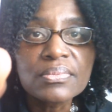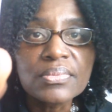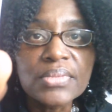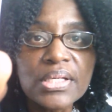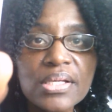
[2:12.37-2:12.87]

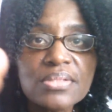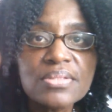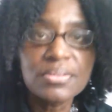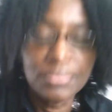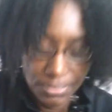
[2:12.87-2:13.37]

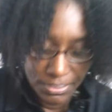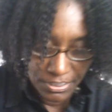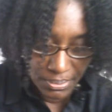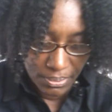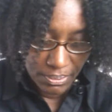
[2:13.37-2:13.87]
this,
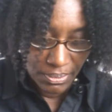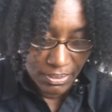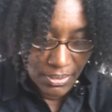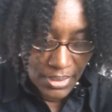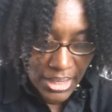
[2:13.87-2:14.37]

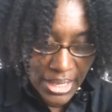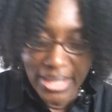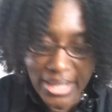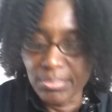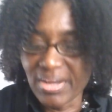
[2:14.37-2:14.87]

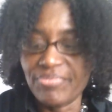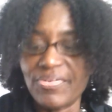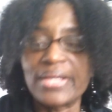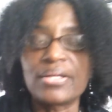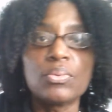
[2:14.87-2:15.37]
and my
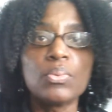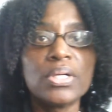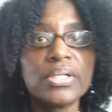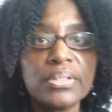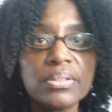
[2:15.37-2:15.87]
final
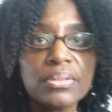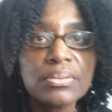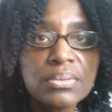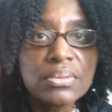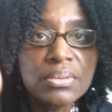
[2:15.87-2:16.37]
one,
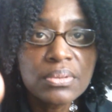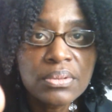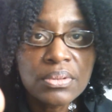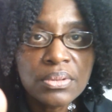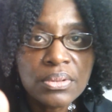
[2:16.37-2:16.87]

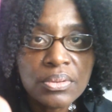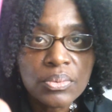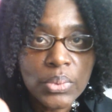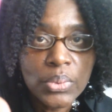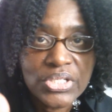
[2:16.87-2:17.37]

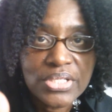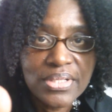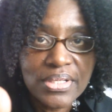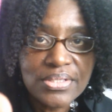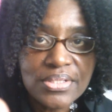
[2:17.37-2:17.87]
which is
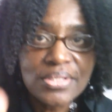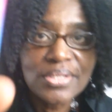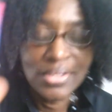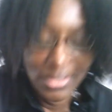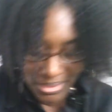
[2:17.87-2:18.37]
this.
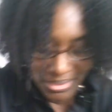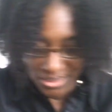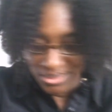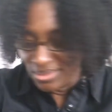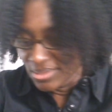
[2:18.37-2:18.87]

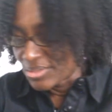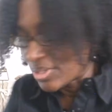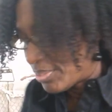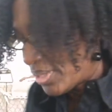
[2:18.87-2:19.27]
So I'm